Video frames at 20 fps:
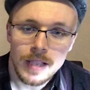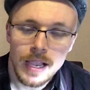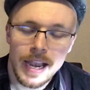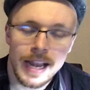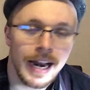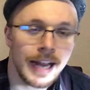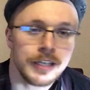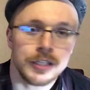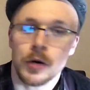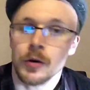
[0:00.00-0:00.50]

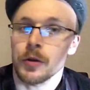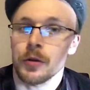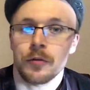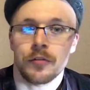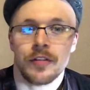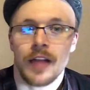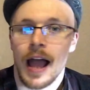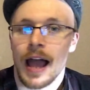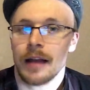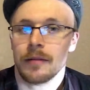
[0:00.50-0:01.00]
And I don't
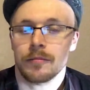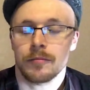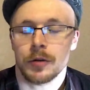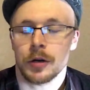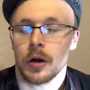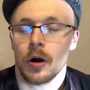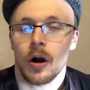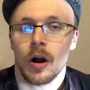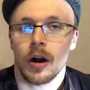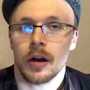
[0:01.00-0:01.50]
use that
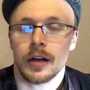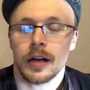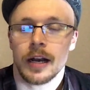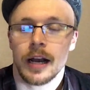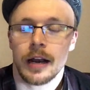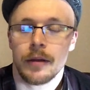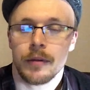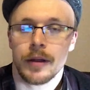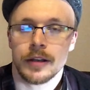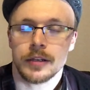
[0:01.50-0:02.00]
regard in
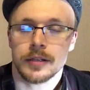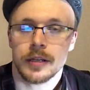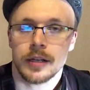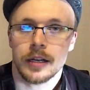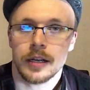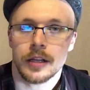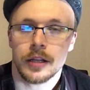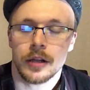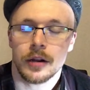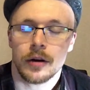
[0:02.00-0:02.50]
any way,
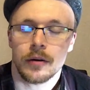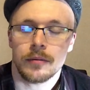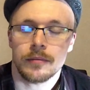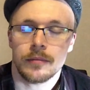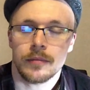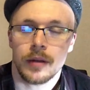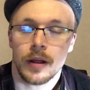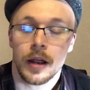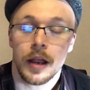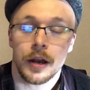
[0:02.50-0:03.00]

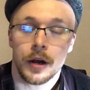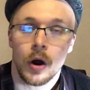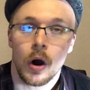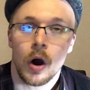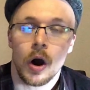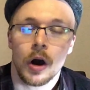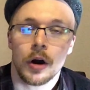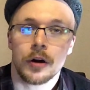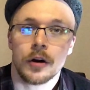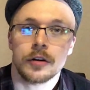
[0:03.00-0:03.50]
in
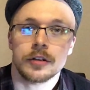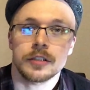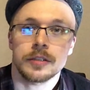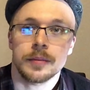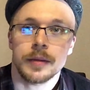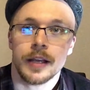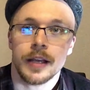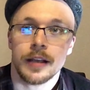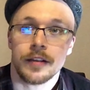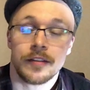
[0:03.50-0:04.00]
honor to
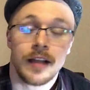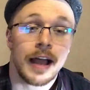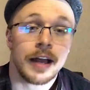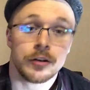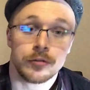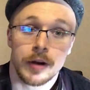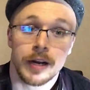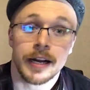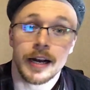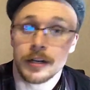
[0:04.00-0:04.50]
be
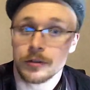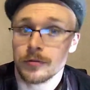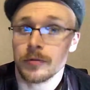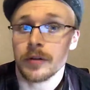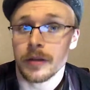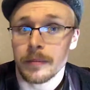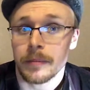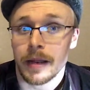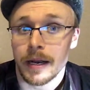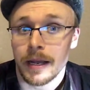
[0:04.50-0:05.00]
exaggerated. I
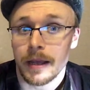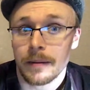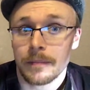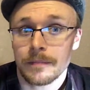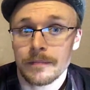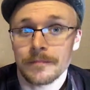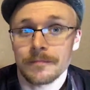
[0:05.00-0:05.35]
truly mean it.